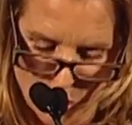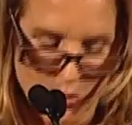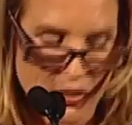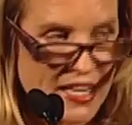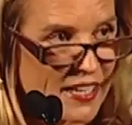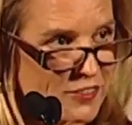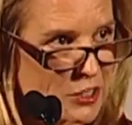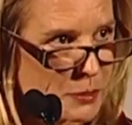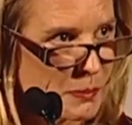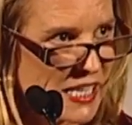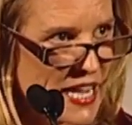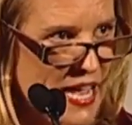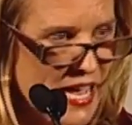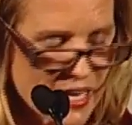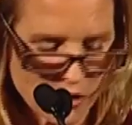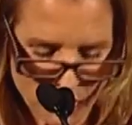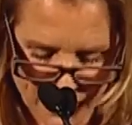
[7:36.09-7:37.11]
We have to be
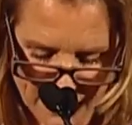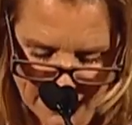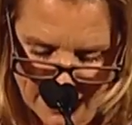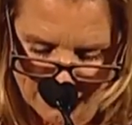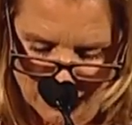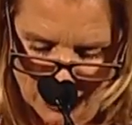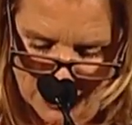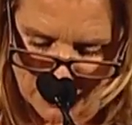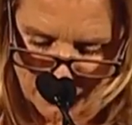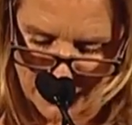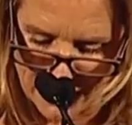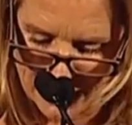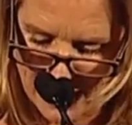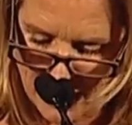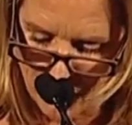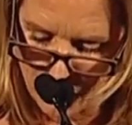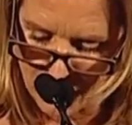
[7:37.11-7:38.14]
angry enough to speak
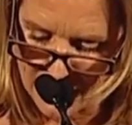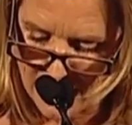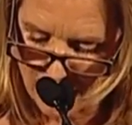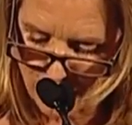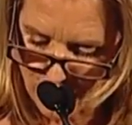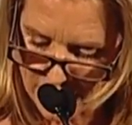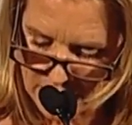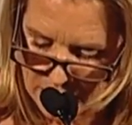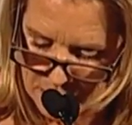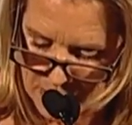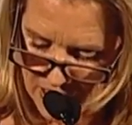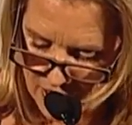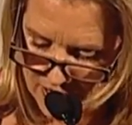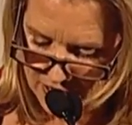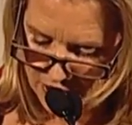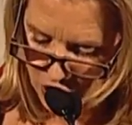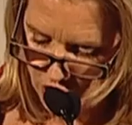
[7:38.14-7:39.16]
out when African
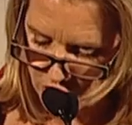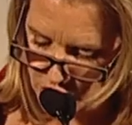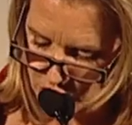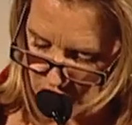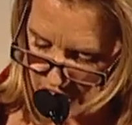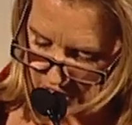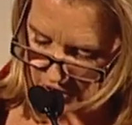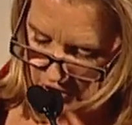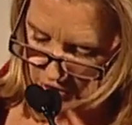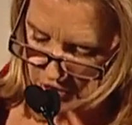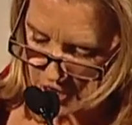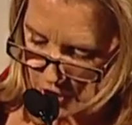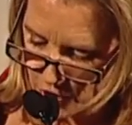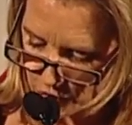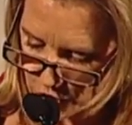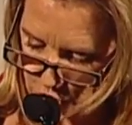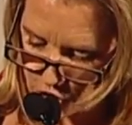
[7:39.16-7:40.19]
Americans are jailed
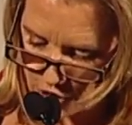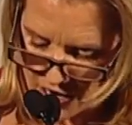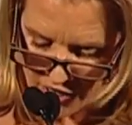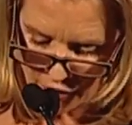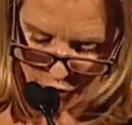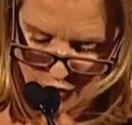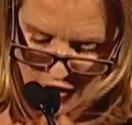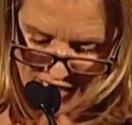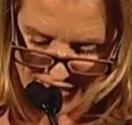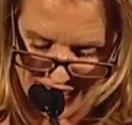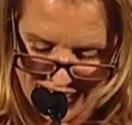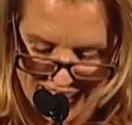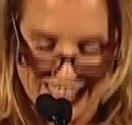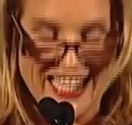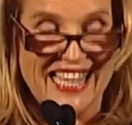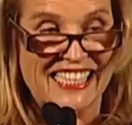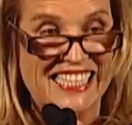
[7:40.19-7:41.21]
for drug
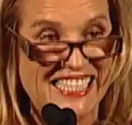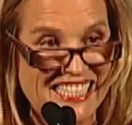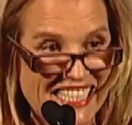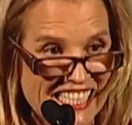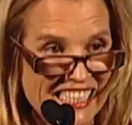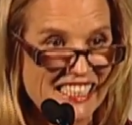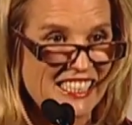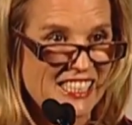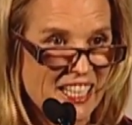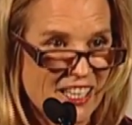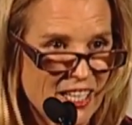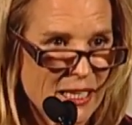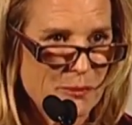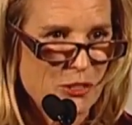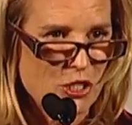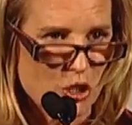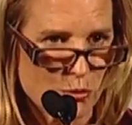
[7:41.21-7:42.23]
offenses at six
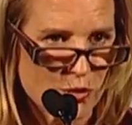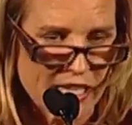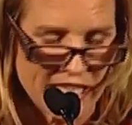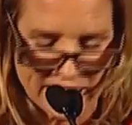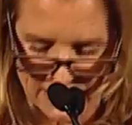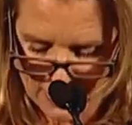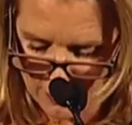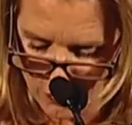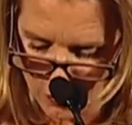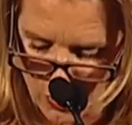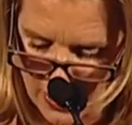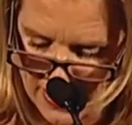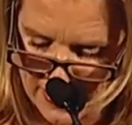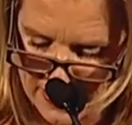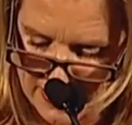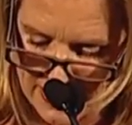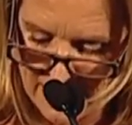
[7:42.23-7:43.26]
times the rates of
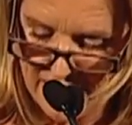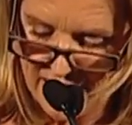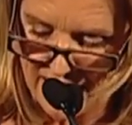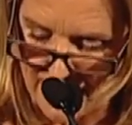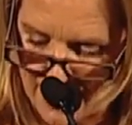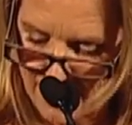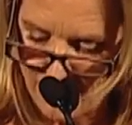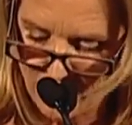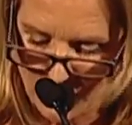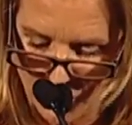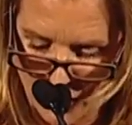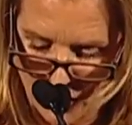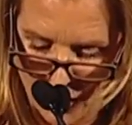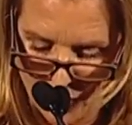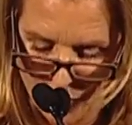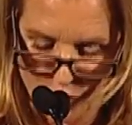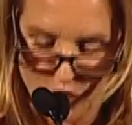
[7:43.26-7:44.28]
whites, even
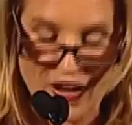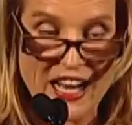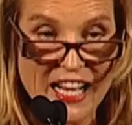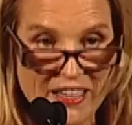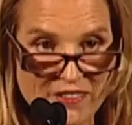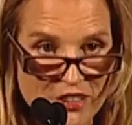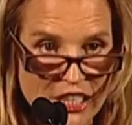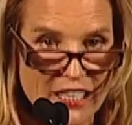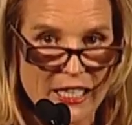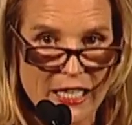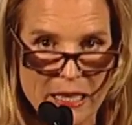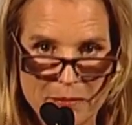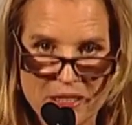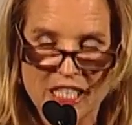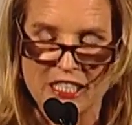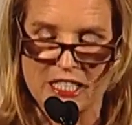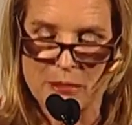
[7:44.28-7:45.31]
though five
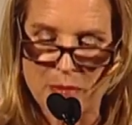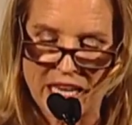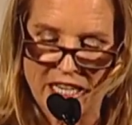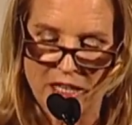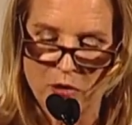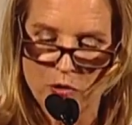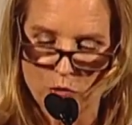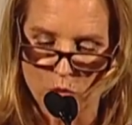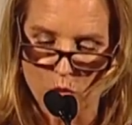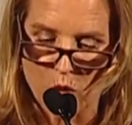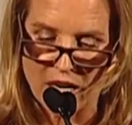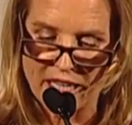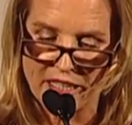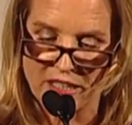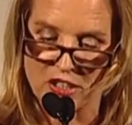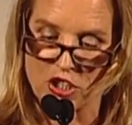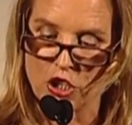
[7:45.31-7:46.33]
times as many
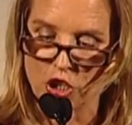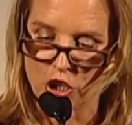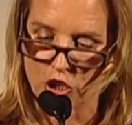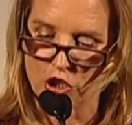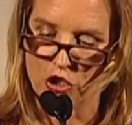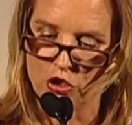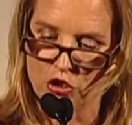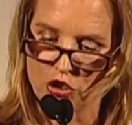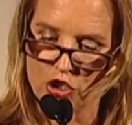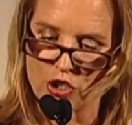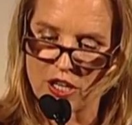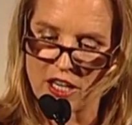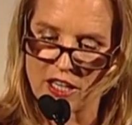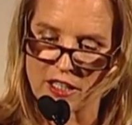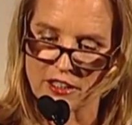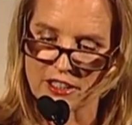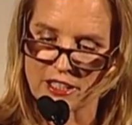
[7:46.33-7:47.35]
whites use
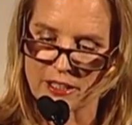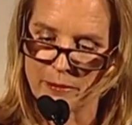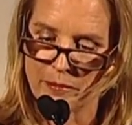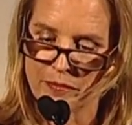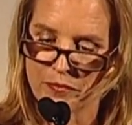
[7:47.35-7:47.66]
drugs.